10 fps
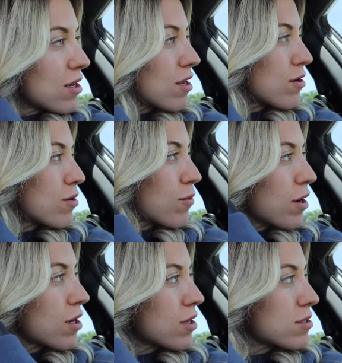I don't know
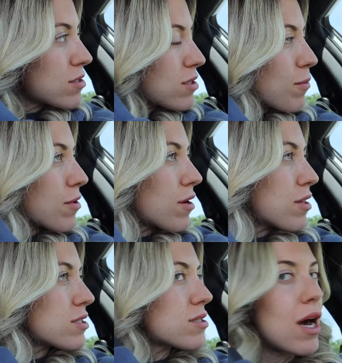where it is, somewhere
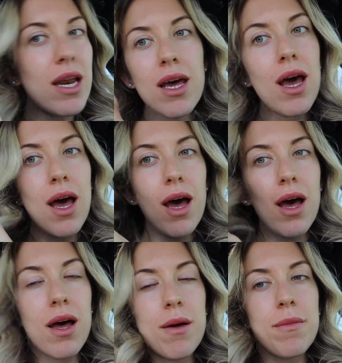on this side.
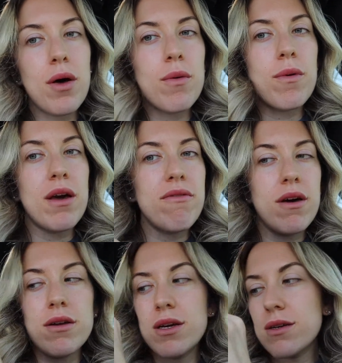Um, oh, I
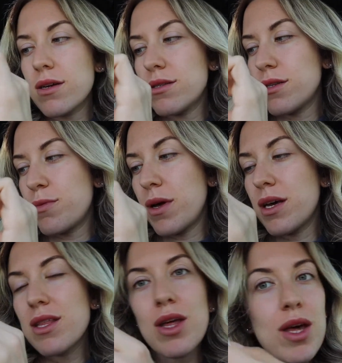found it because it's
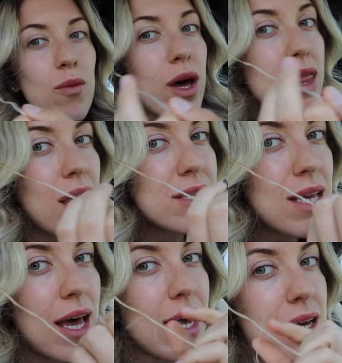probably the only one that's
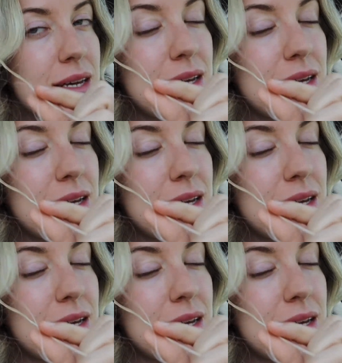like